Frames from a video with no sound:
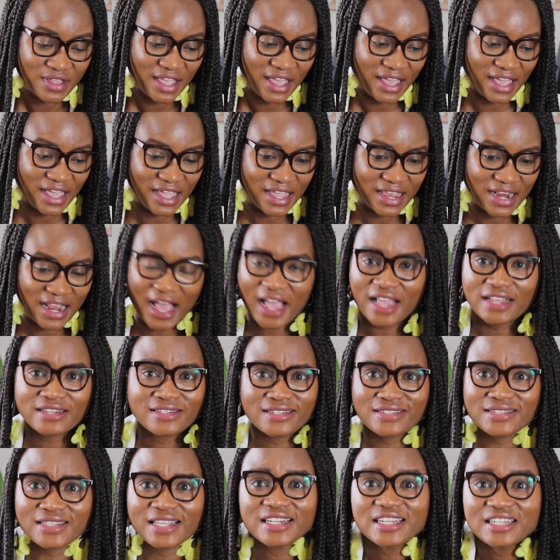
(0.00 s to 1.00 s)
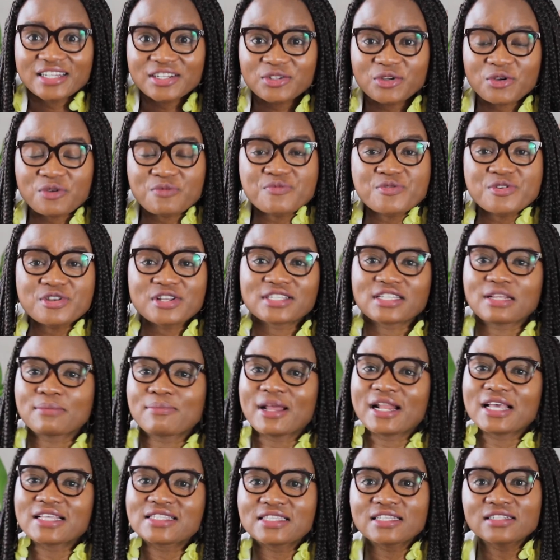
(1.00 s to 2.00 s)
And I just studied in computer science,
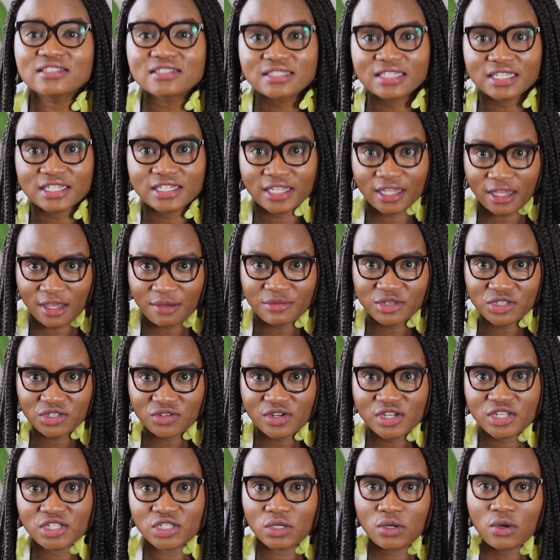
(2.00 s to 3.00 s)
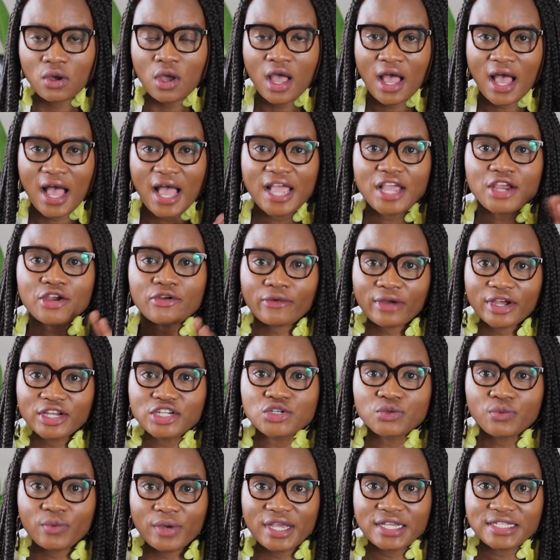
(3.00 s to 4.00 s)
but I still did chemistry. So I
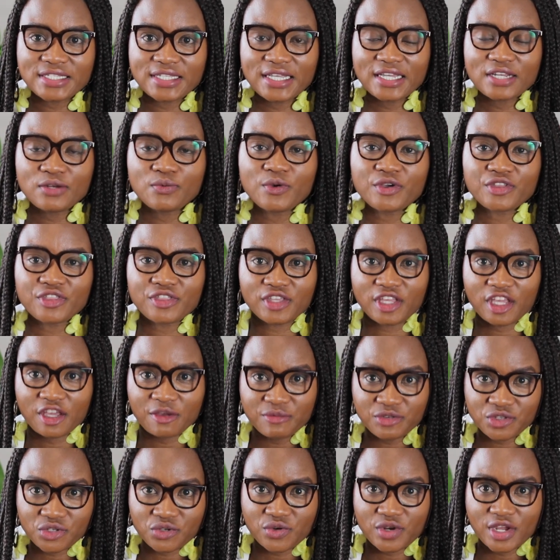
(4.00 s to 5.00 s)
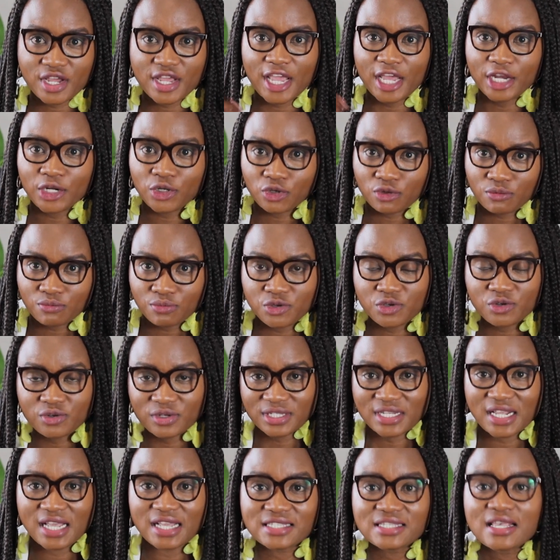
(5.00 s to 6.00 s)
graduated with chemistry and computer
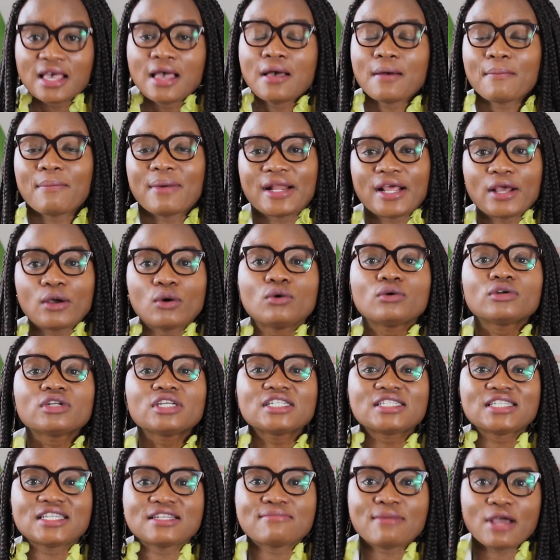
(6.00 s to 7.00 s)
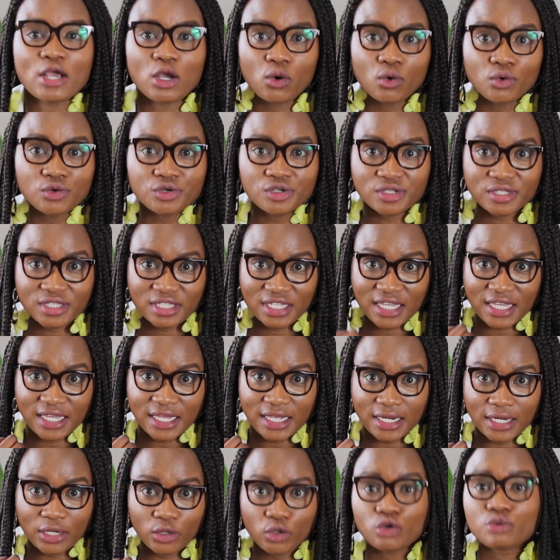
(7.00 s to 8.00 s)
science, but I only did my honors
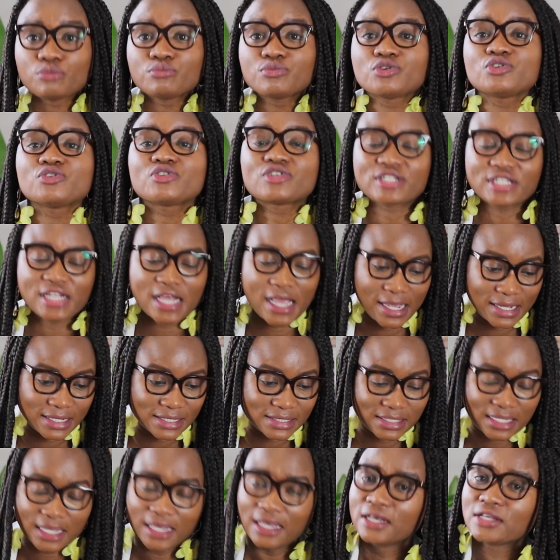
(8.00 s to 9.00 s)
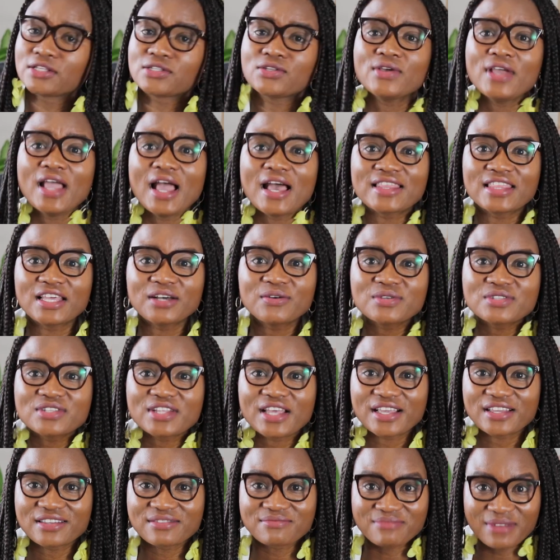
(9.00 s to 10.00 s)
in computer science. So yeah, that was
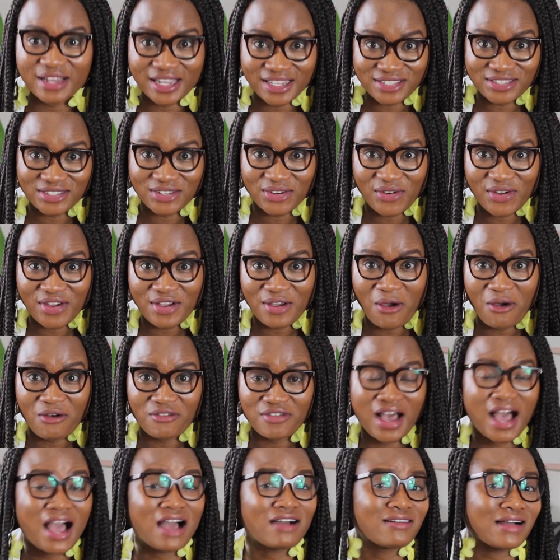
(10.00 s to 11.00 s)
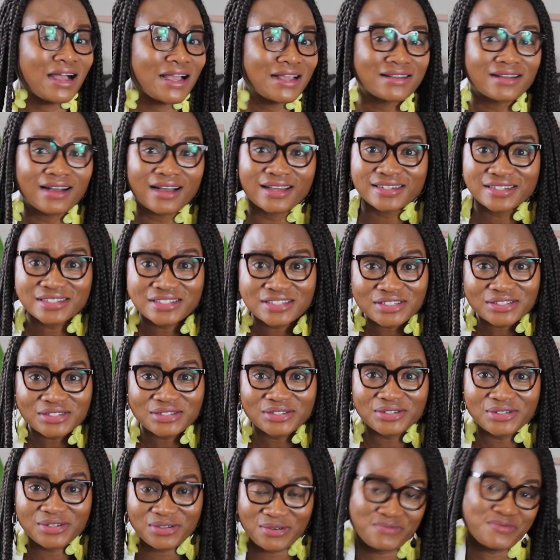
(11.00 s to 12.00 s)
like my story of how I got
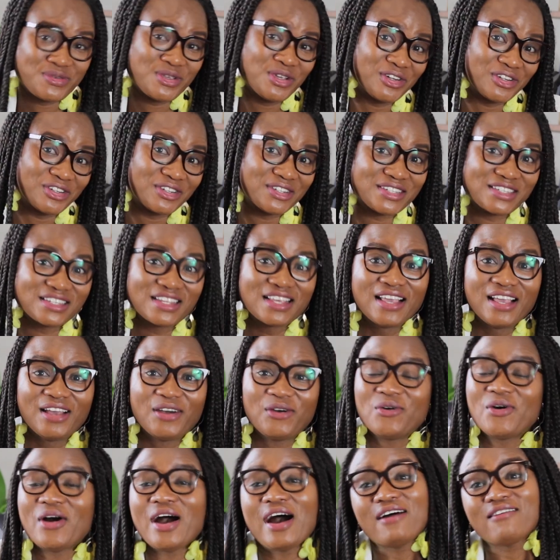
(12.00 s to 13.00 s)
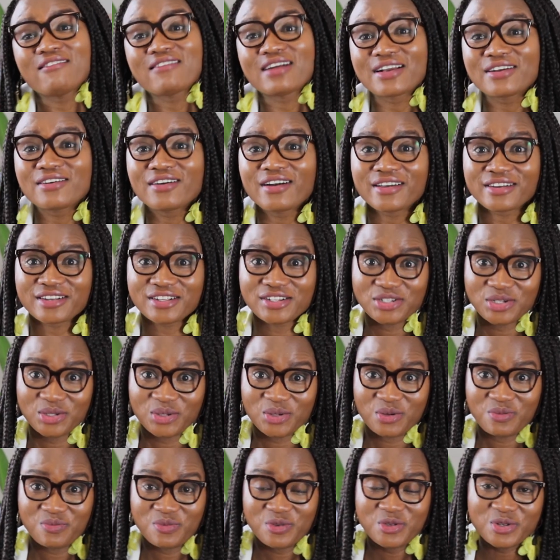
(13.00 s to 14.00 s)
into computers or how I got into
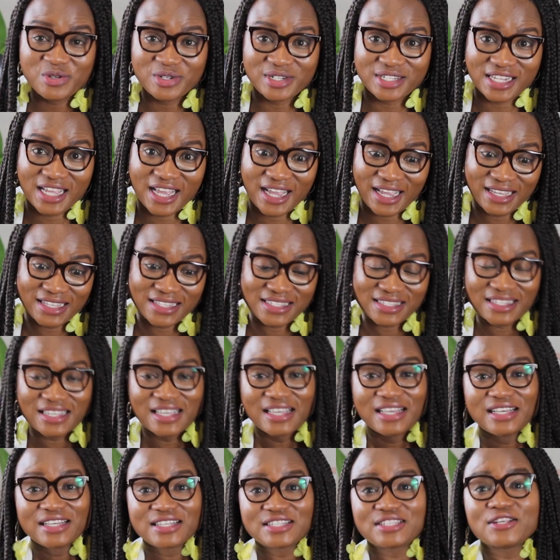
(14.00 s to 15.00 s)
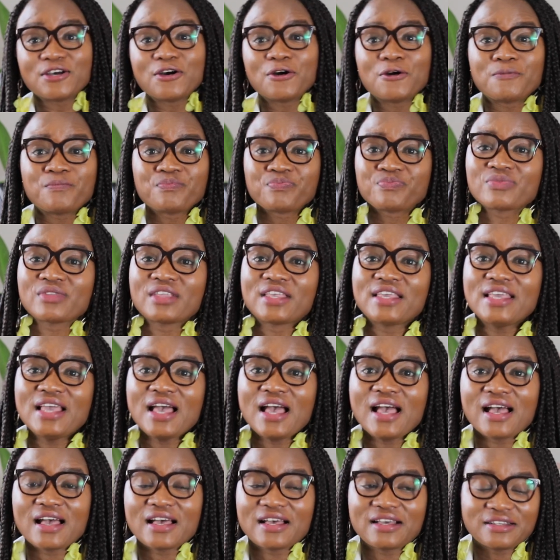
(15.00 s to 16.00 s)
computer science. So
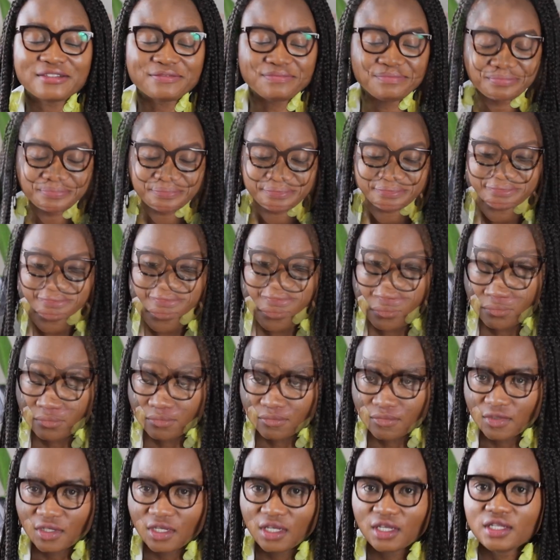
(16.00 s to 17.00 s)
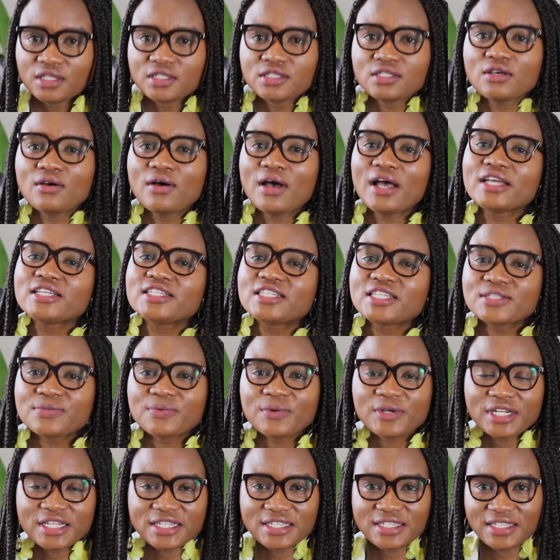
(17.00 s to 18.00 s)
yeah, so I just
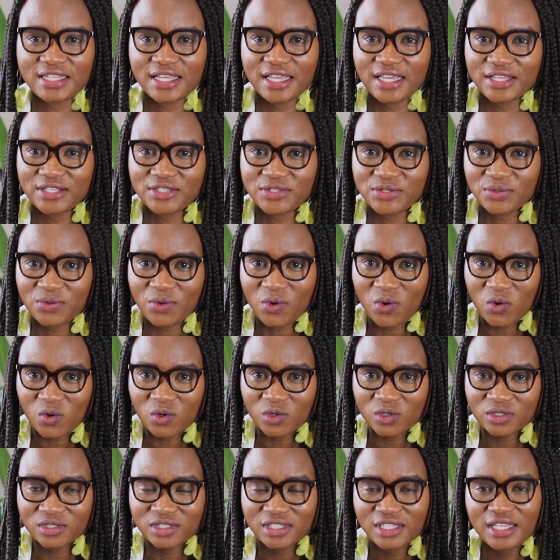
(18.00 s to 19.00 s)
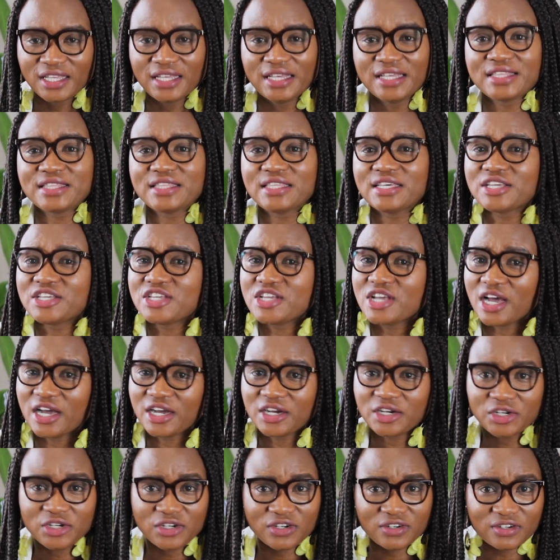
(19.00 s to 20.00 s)
want to say to all the
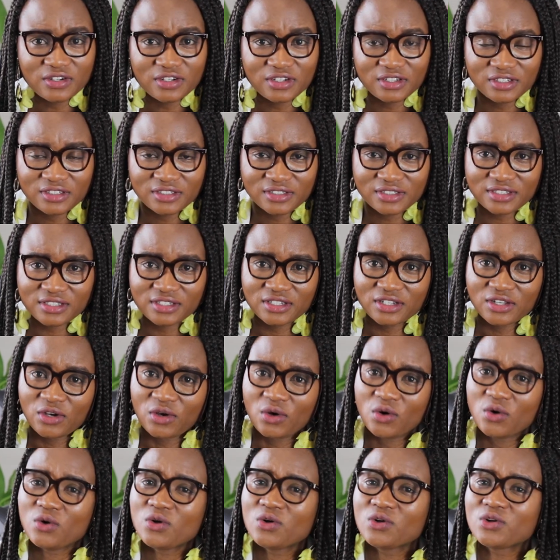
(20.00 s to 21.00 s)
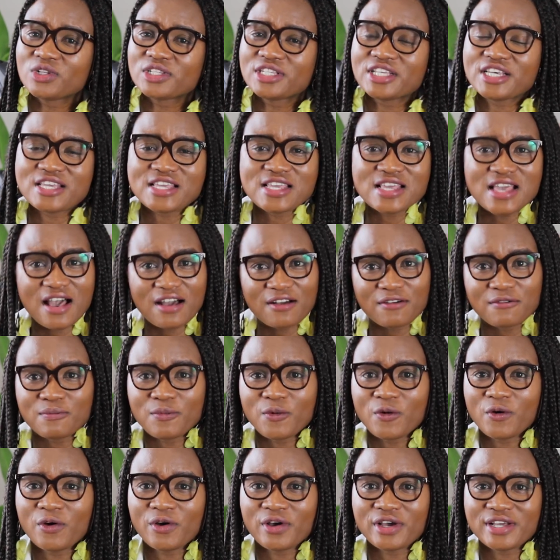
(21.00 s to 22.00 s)
young girls, all the young
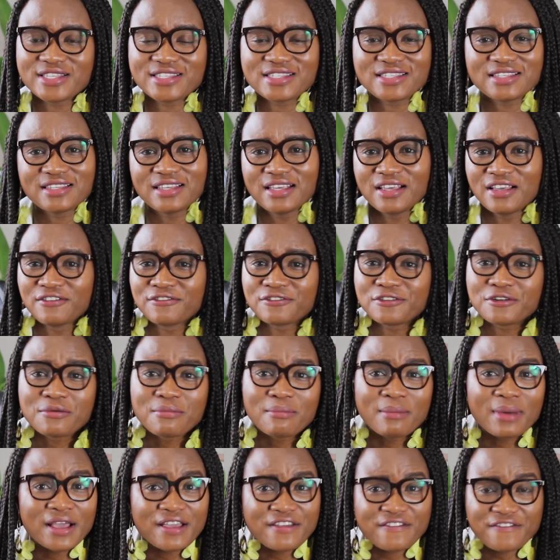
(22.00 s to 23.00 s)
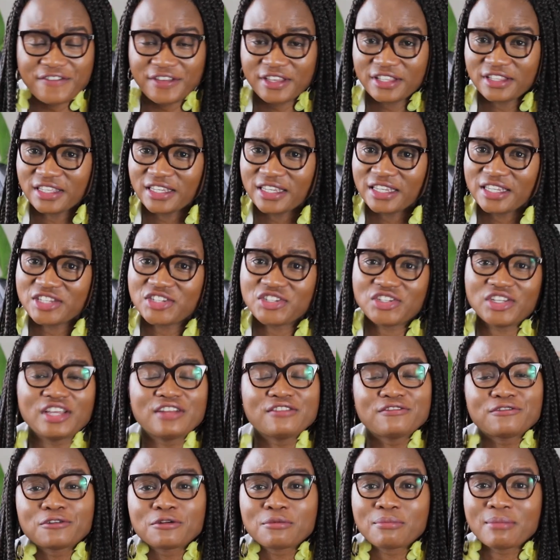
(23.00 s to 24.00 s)
boys from my village
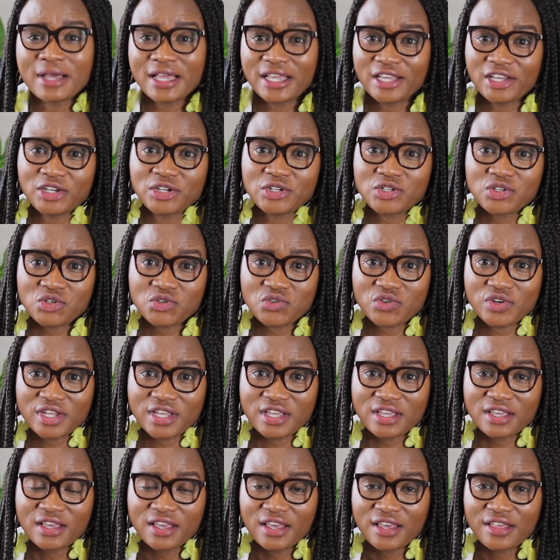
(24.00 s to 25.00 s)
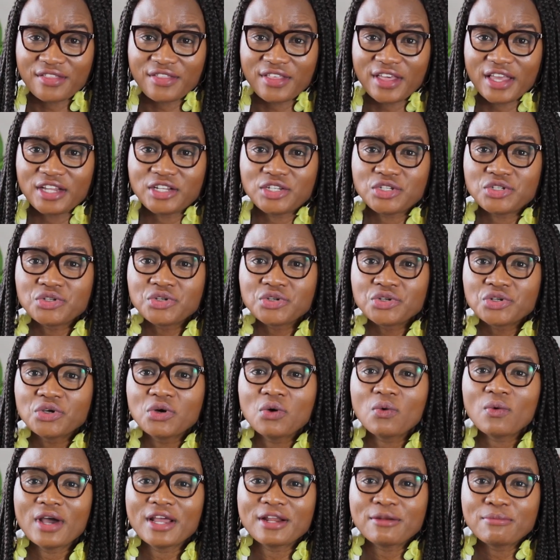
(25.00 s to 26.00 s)
and from my country, that you know
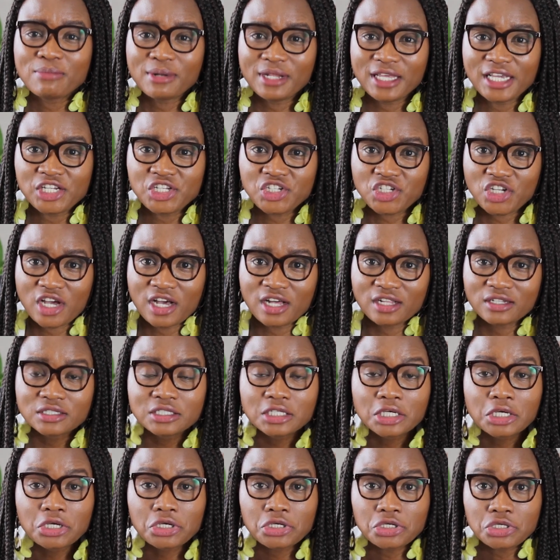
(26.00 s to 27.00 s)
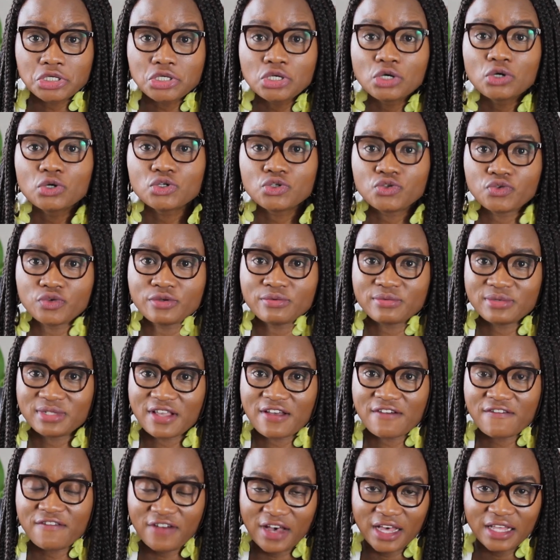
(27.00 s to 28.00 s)
what, black child, your dreams
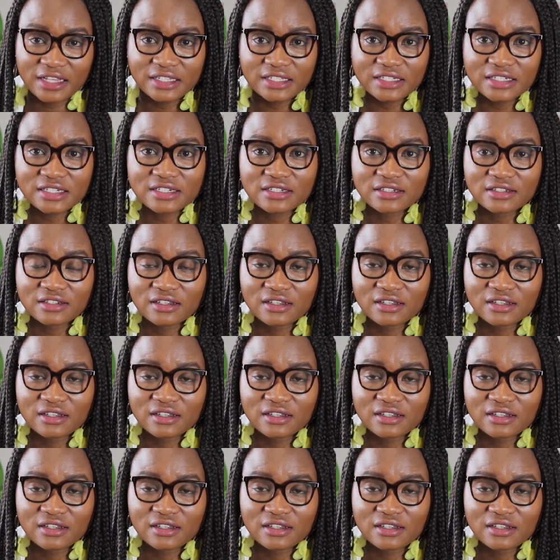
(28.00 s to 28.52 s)
are valid.